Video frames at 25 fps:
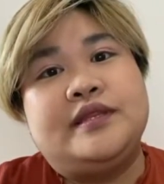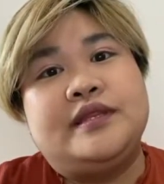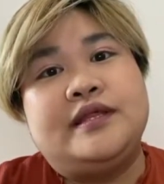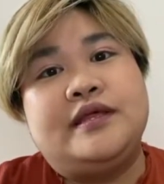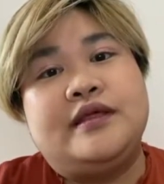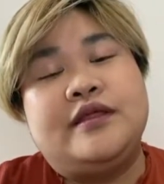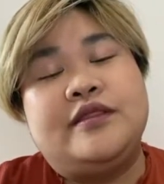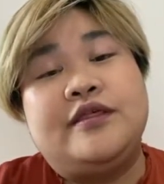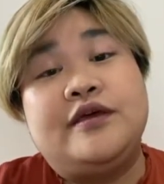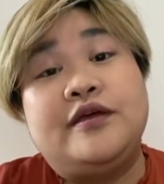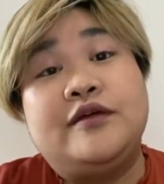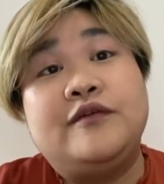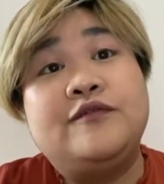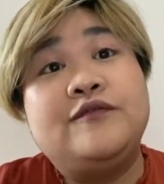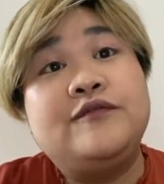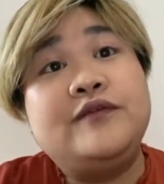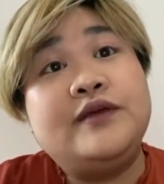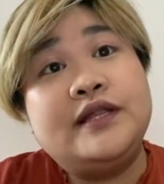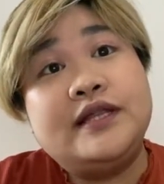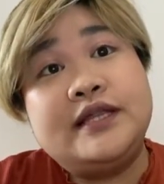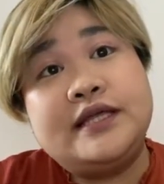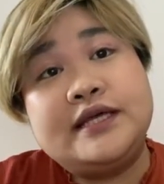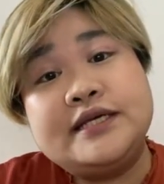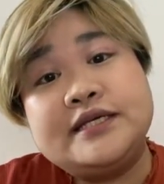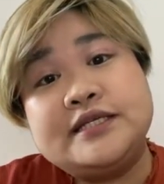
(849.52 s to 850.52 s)
Their
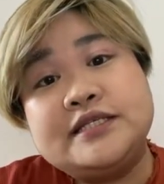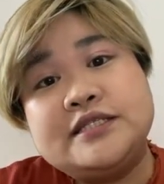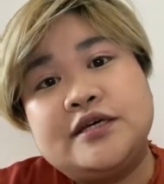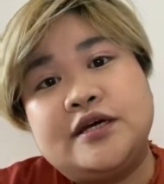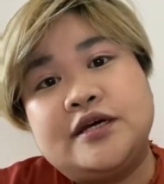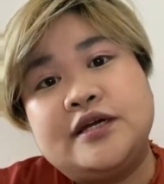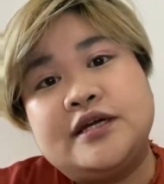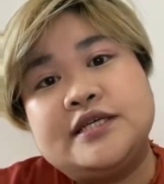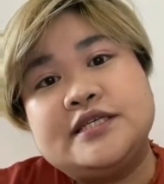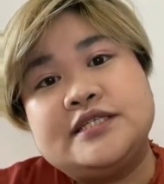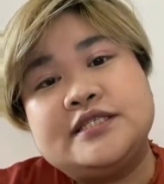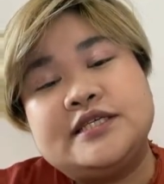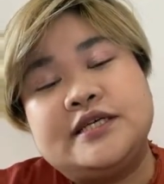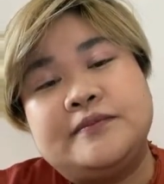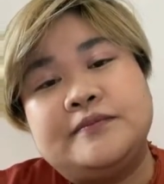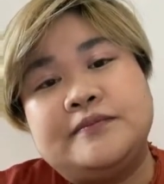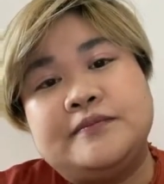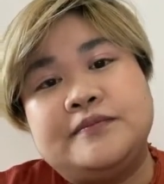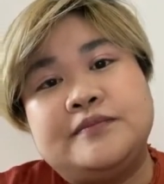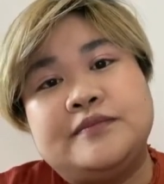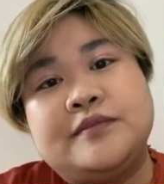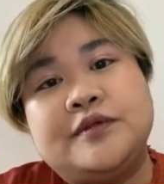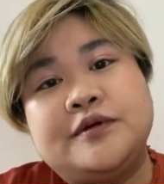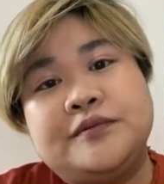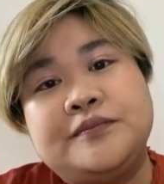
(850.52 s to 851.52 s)
feelings are a
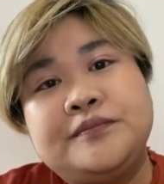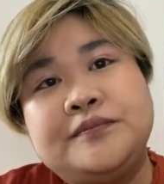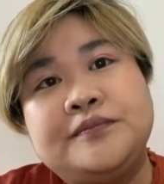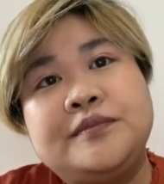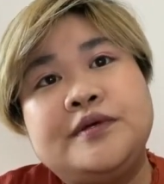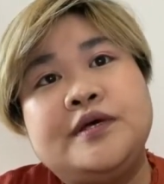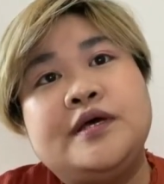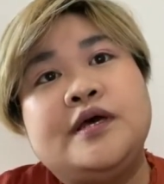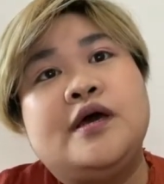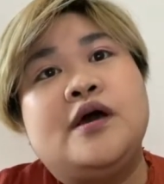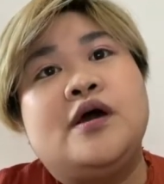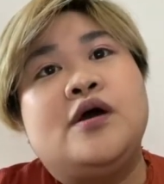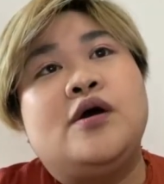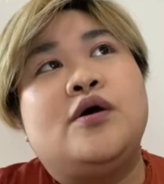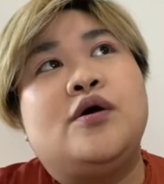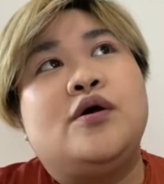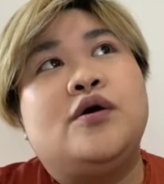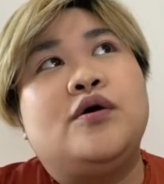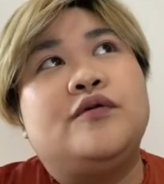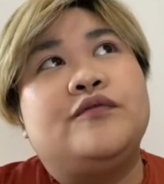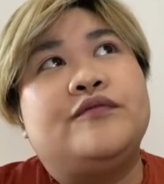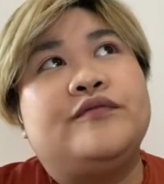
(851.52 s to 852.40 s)
symptom of